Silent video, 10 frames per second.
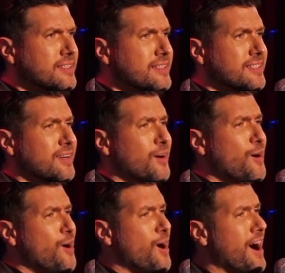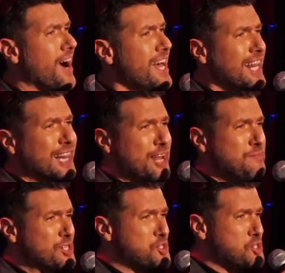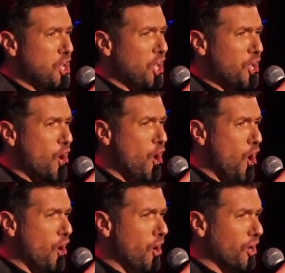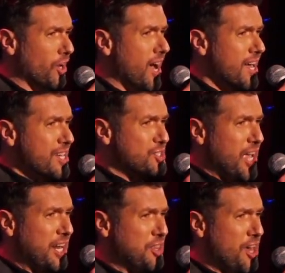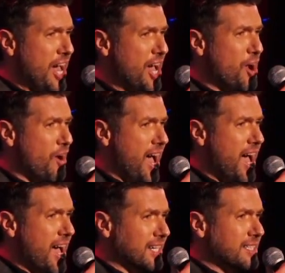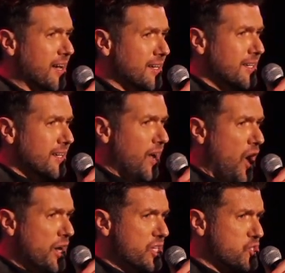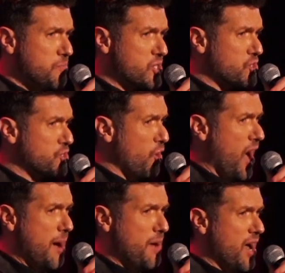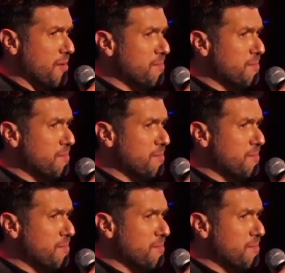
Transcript: you. Let me see her standing there and honest mister, I'm a